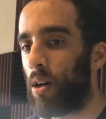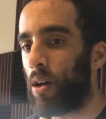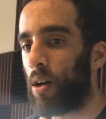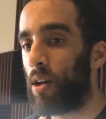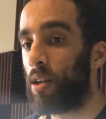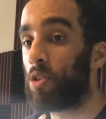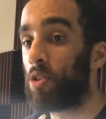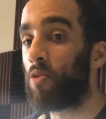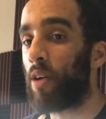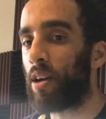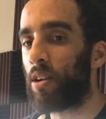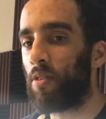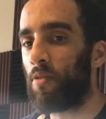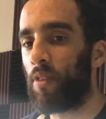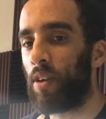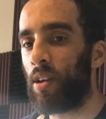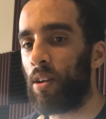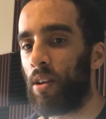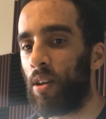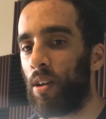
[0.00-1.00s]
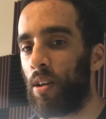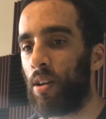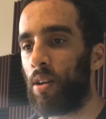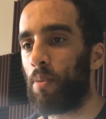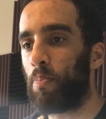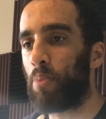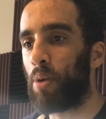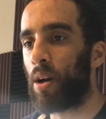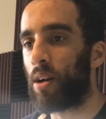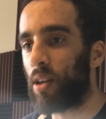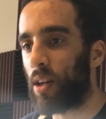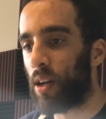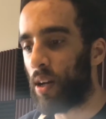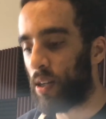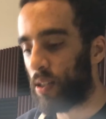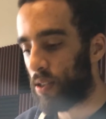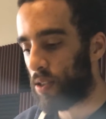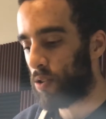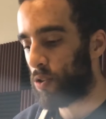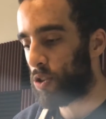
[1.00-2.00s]
Interactive Indie
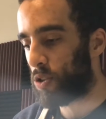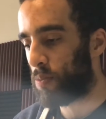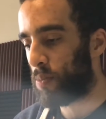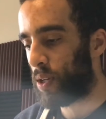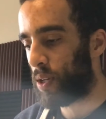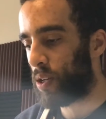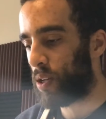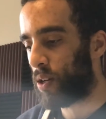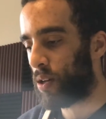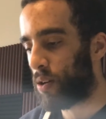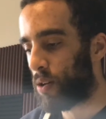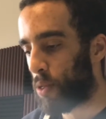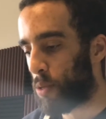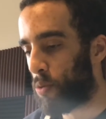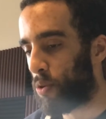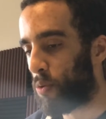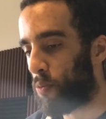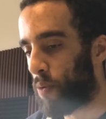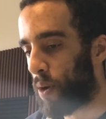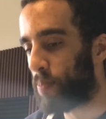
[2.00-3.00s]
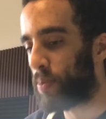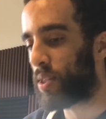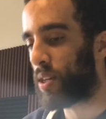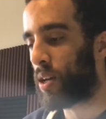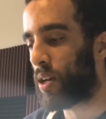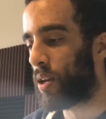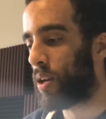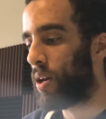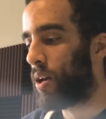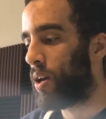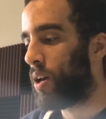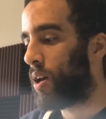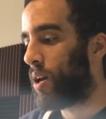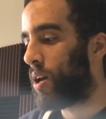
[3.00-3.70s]
Podcast social media through the website.